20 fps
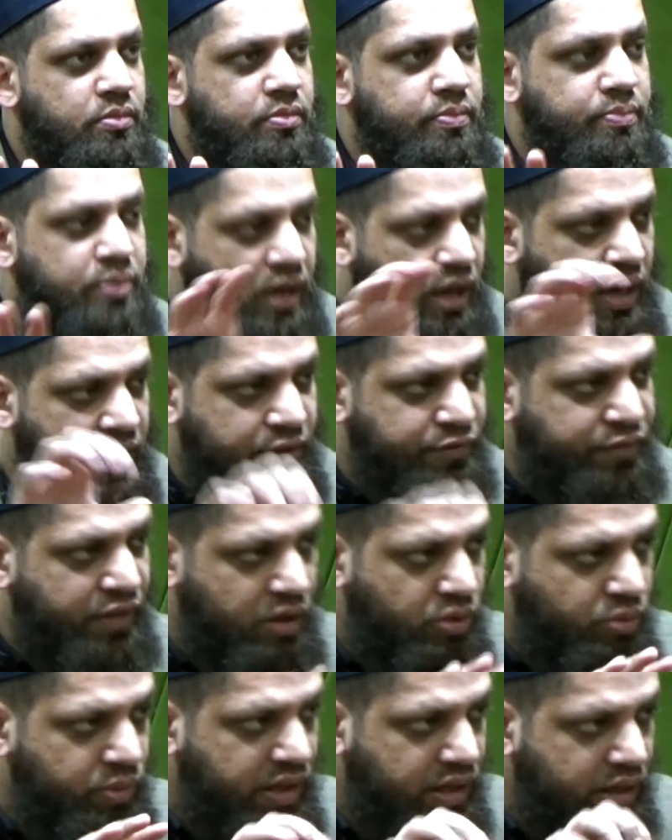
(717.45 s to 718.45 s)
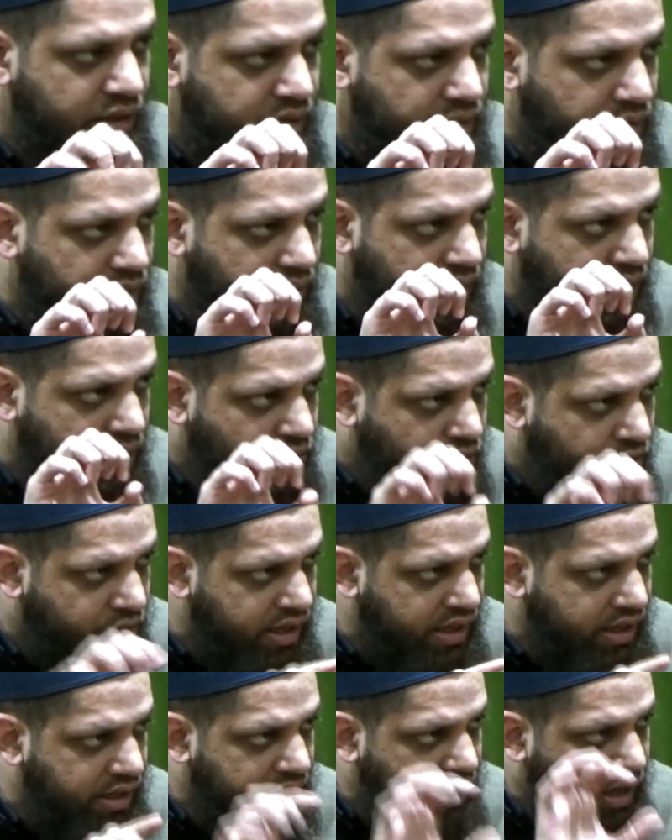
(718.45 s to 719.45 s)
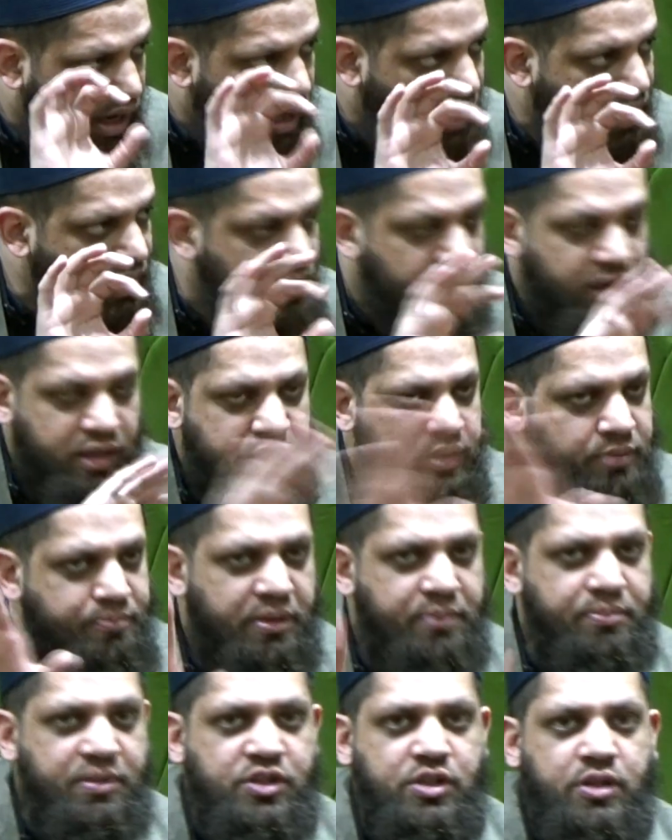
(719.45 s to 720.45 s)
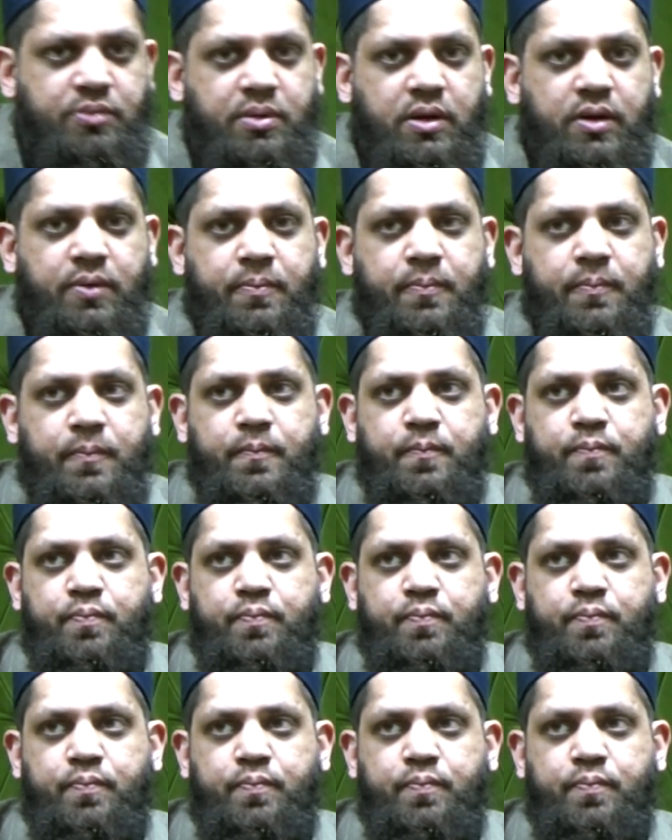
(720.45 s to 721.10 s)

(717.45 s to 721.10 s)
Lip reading: Blind following in creed and aqidah is impermissible.